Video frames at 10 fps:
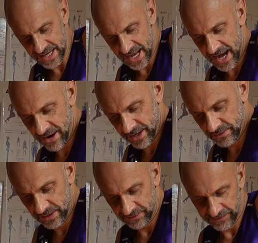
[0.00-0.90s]
there. I
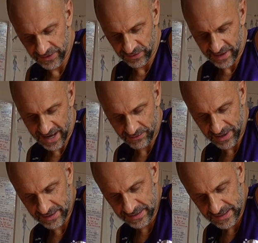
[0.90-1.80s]
can really feel that
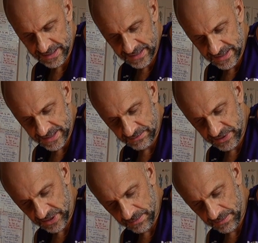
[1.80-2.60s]
one. So I'm just going